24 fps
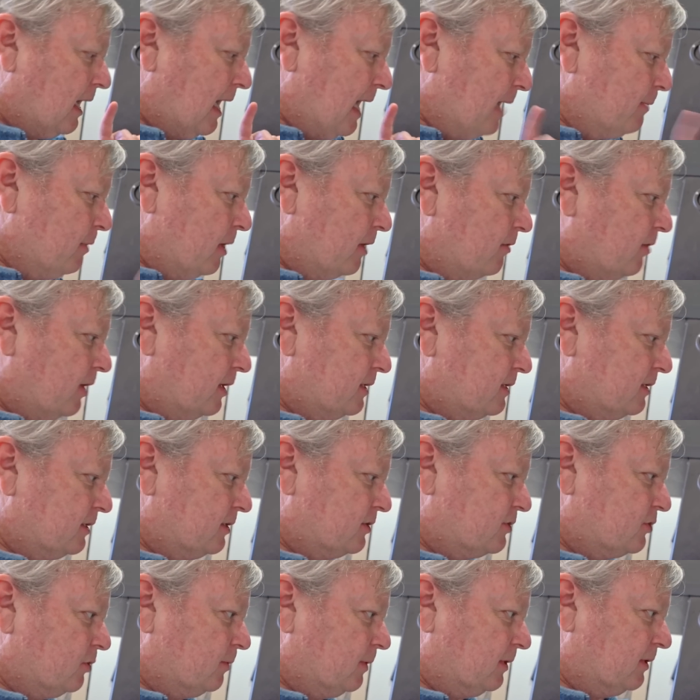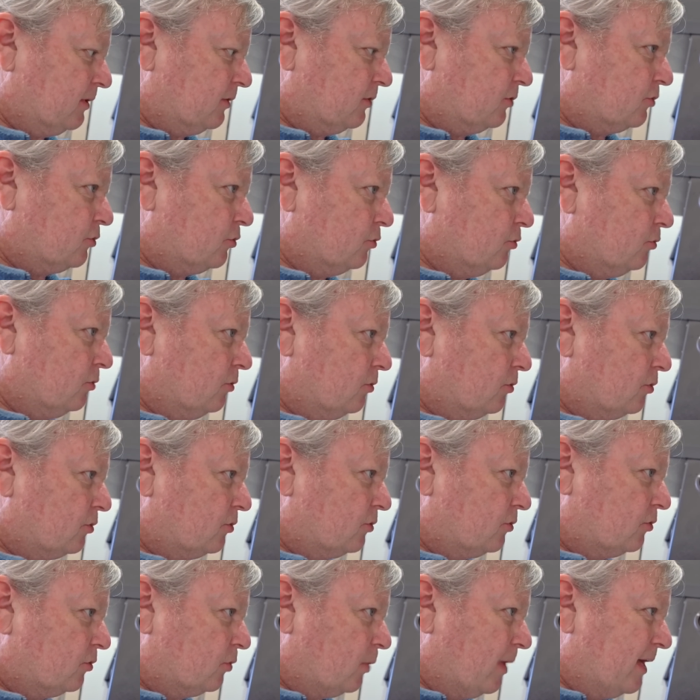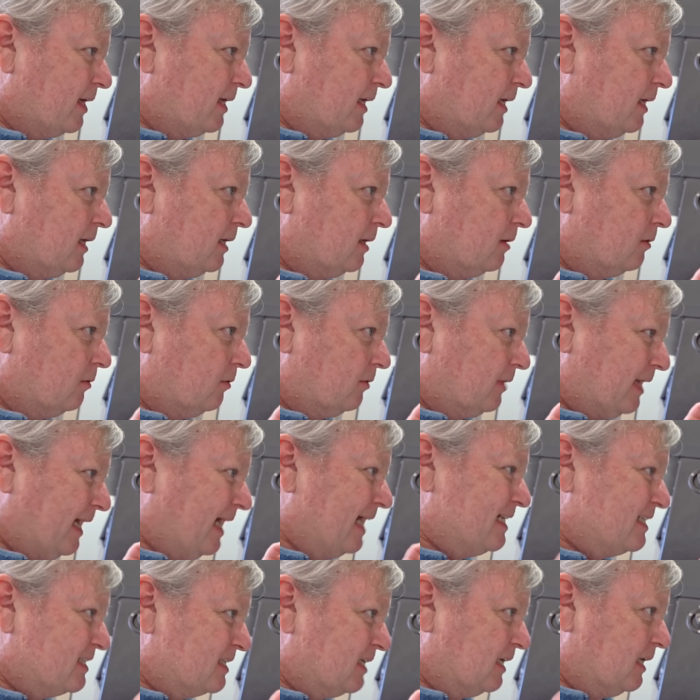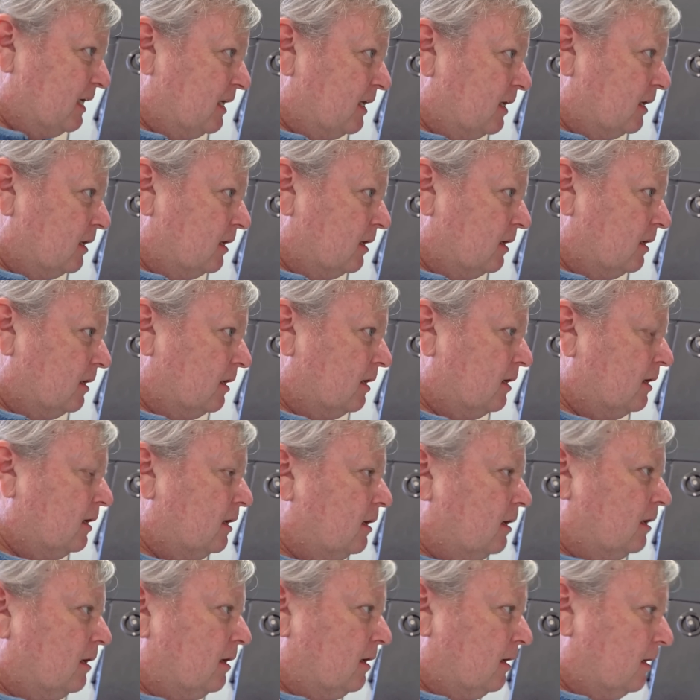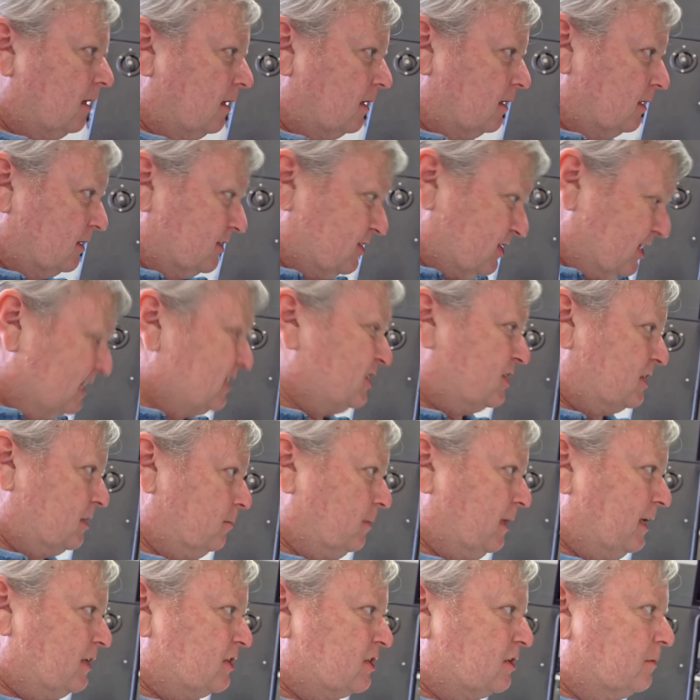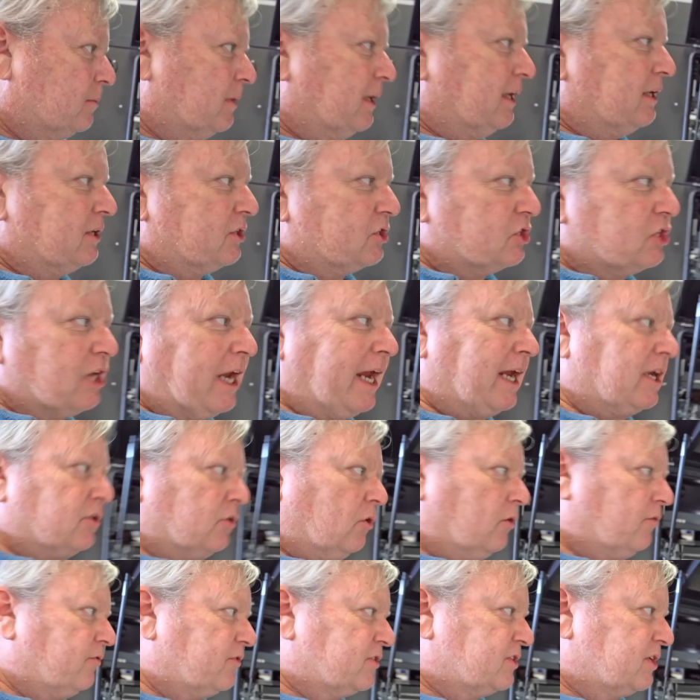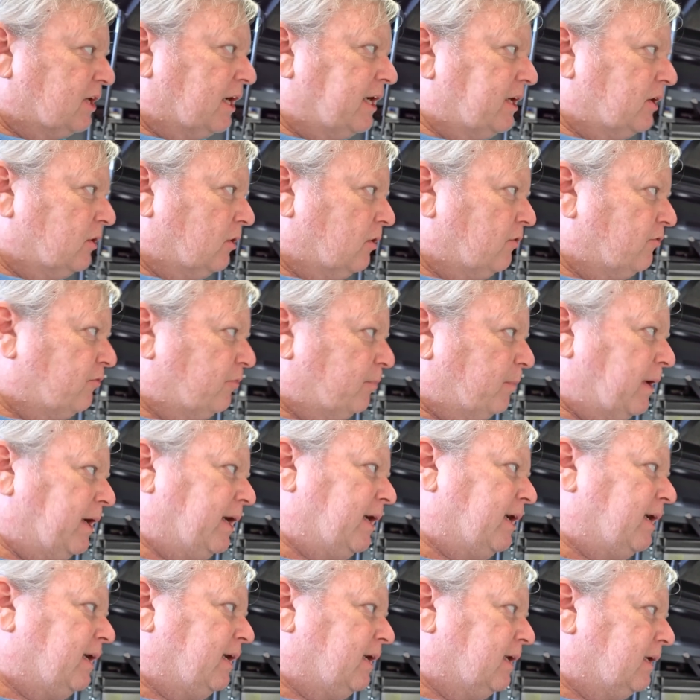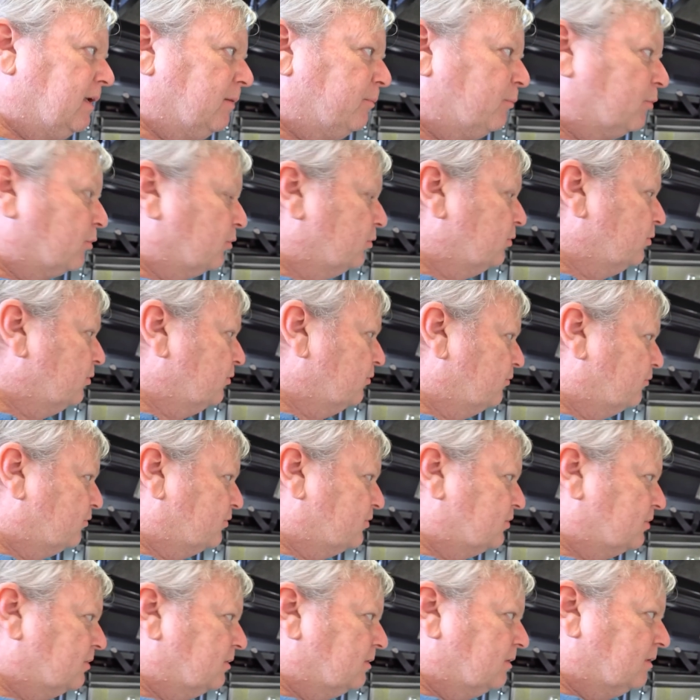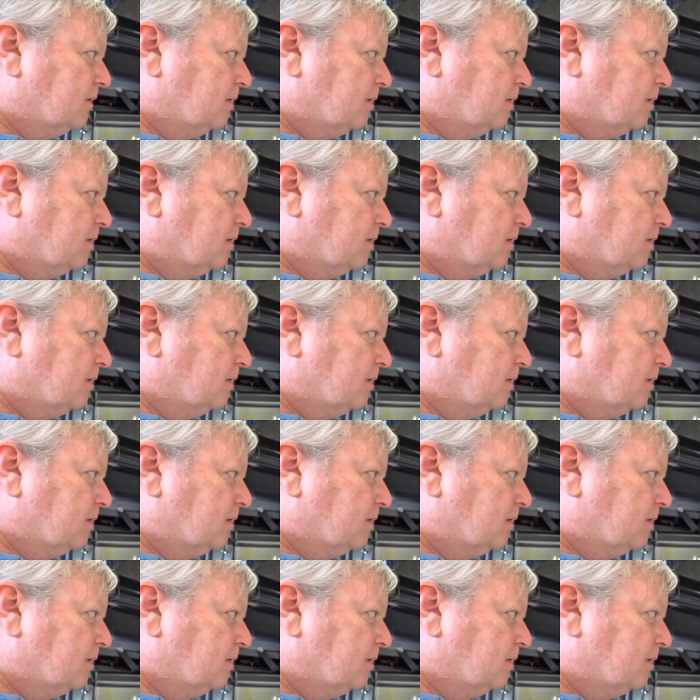Am I right in assuming that the 220 or the AC system has to be checked off, signed off by an approved